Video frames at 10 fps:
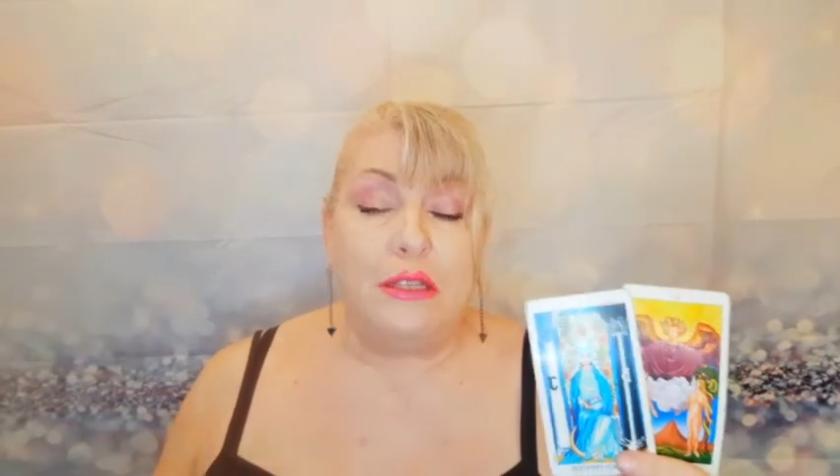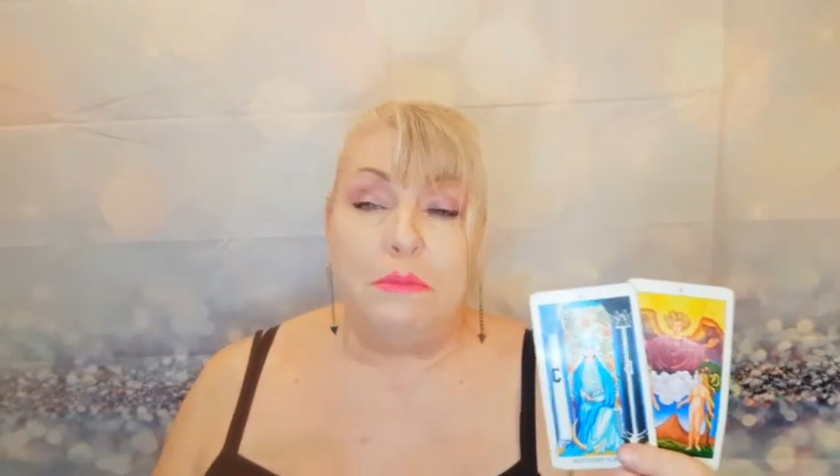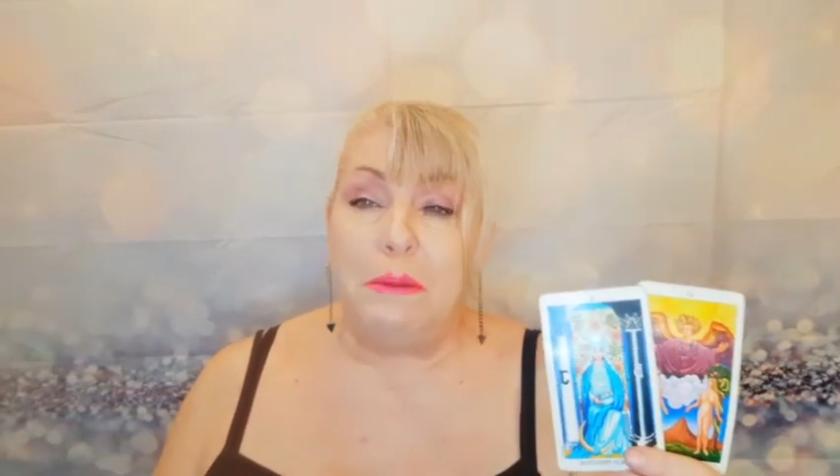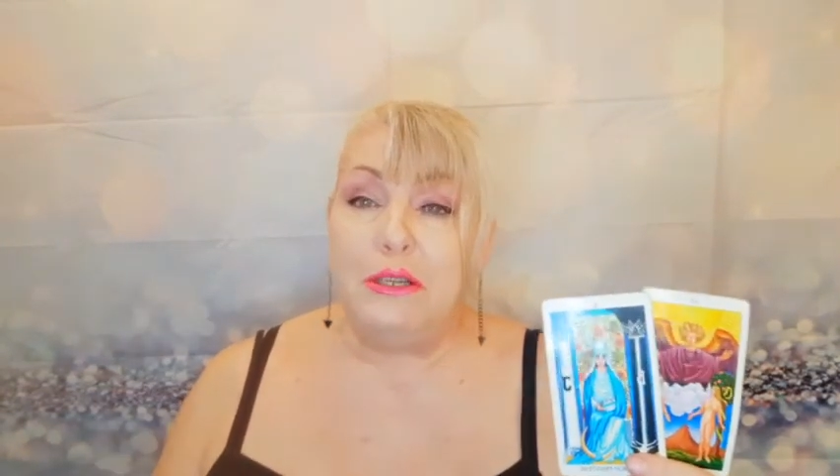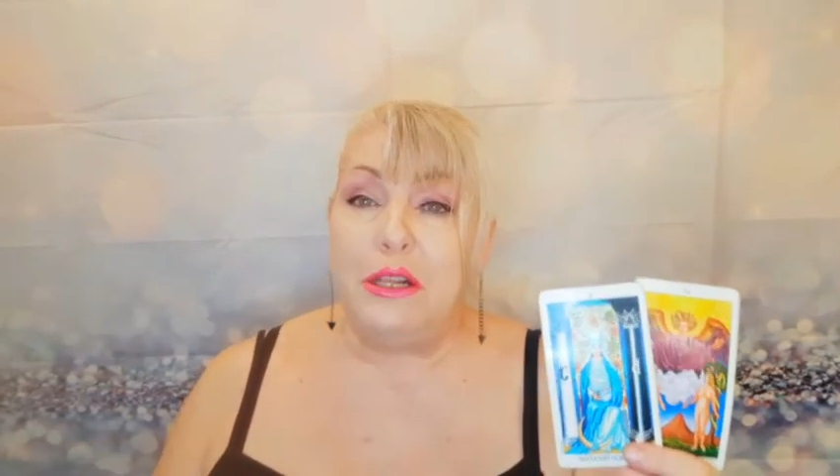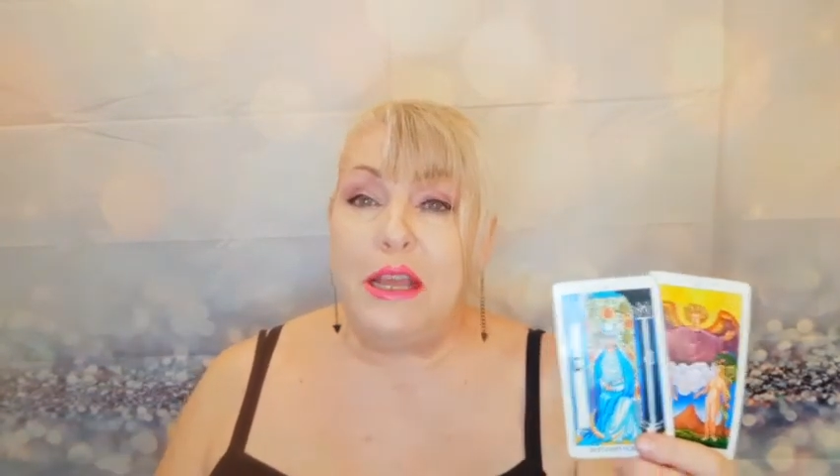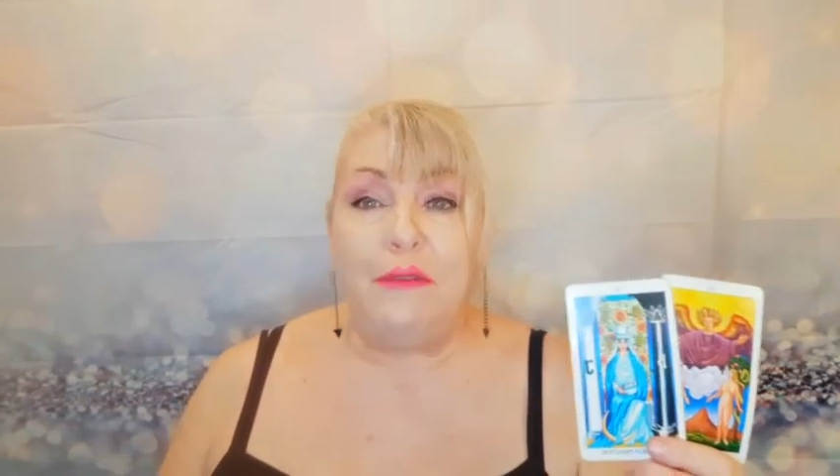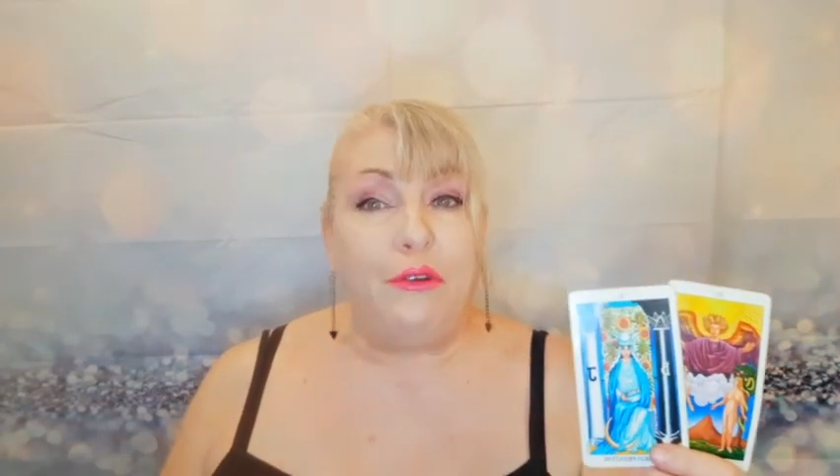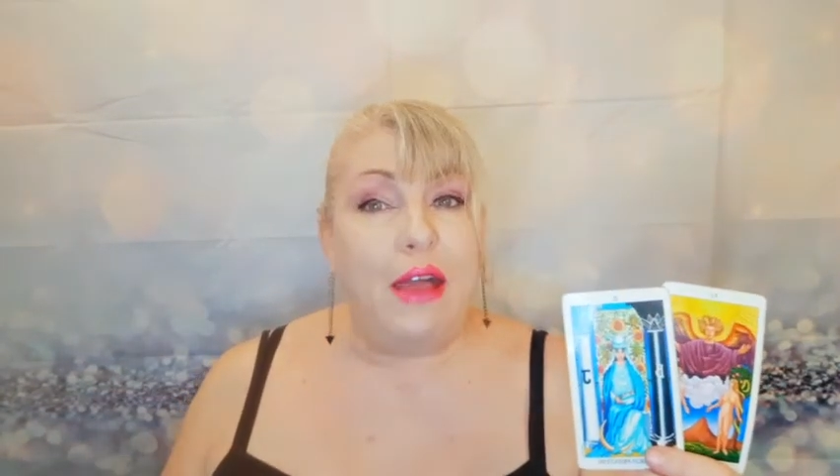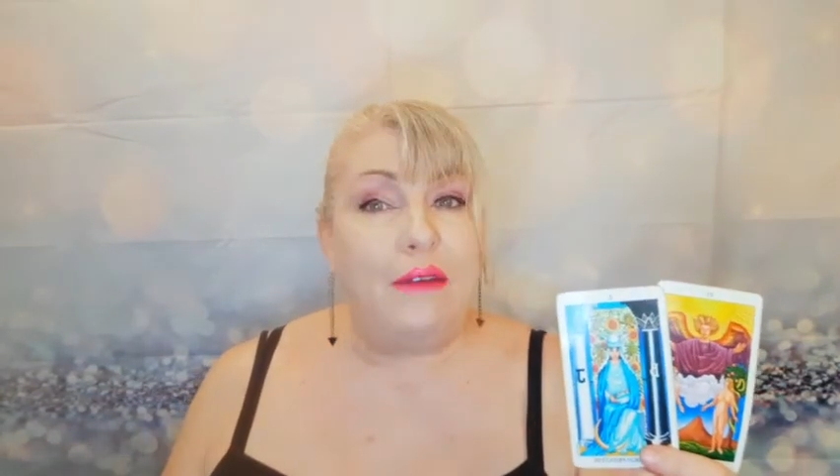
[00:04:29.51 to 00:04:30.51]
especially
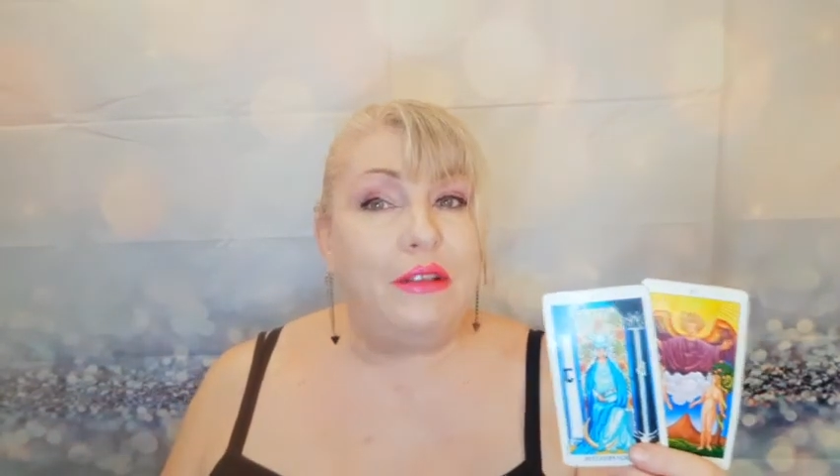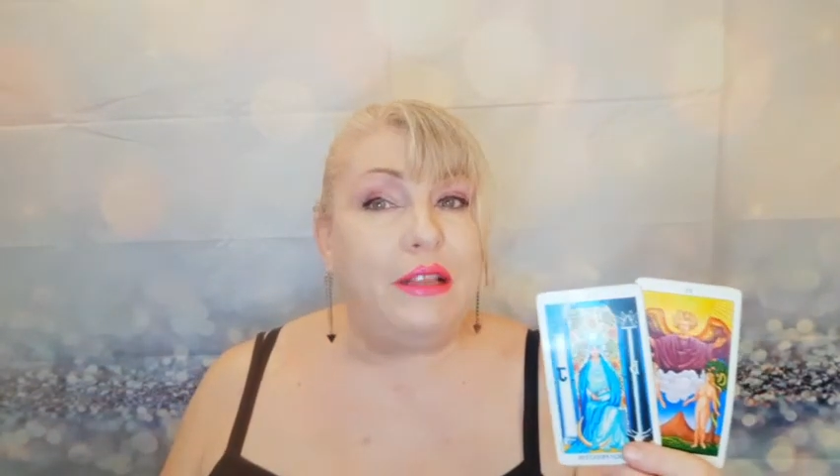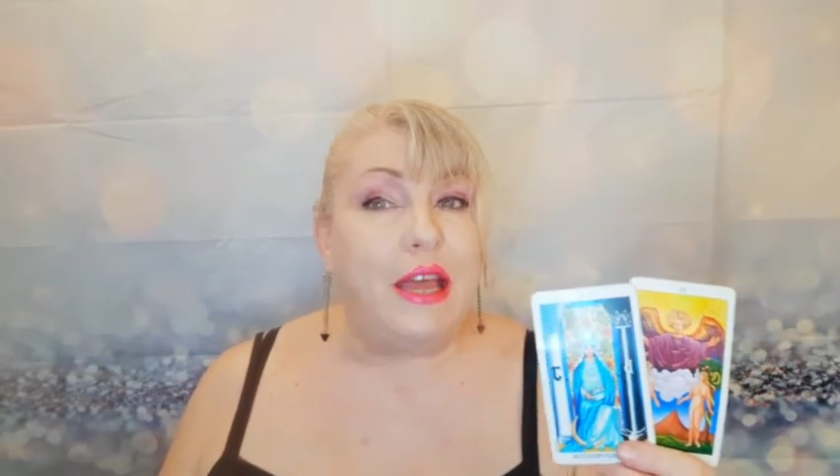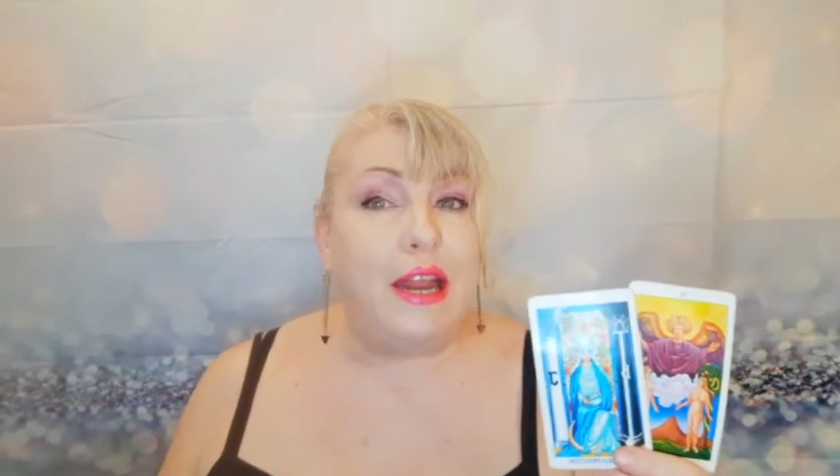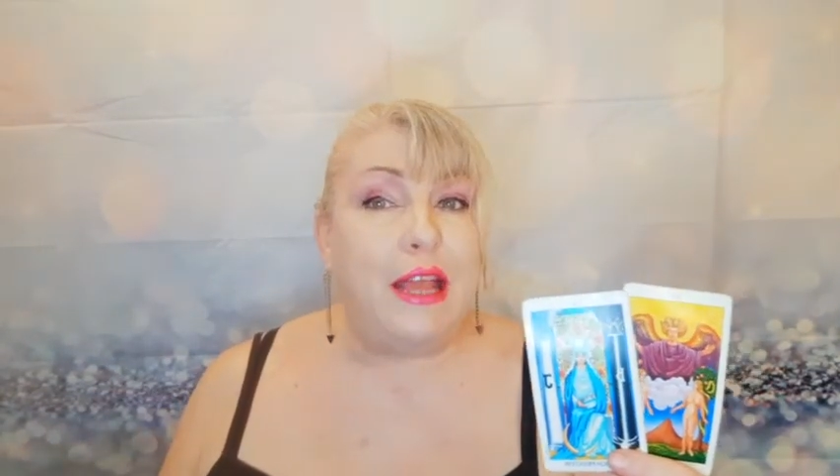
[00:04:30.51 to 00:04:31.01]
after having that